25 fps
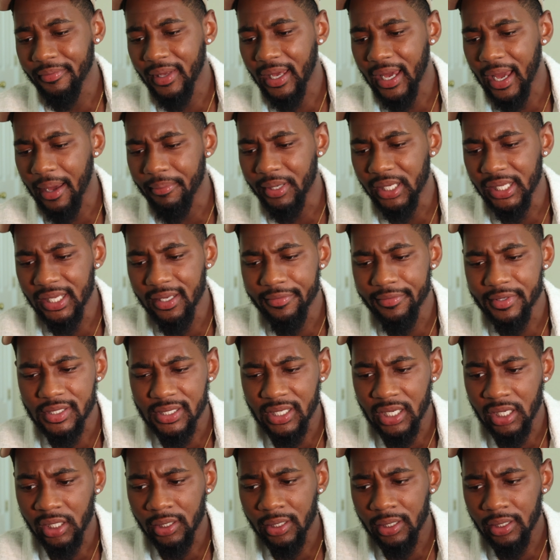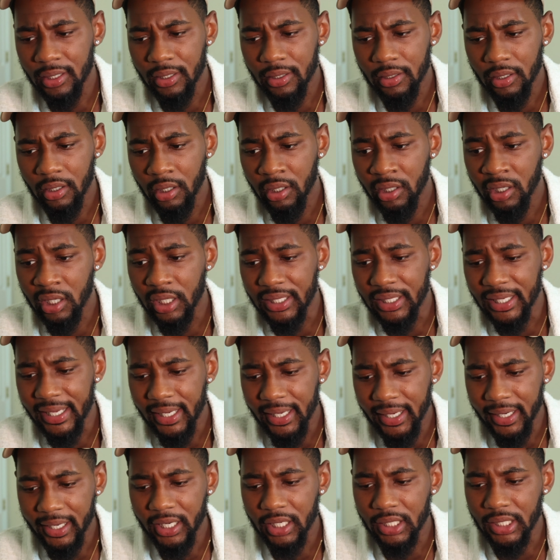I believe it's
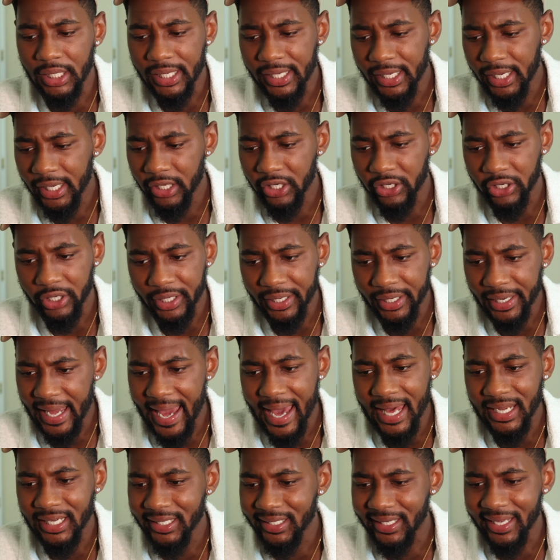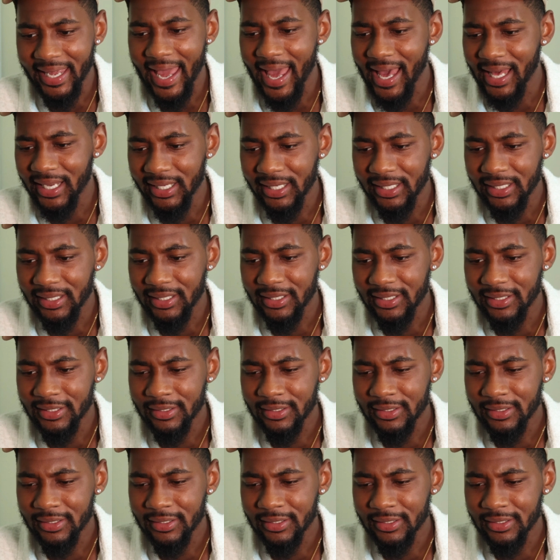KHALEDKHALED or KHALEDKHALED.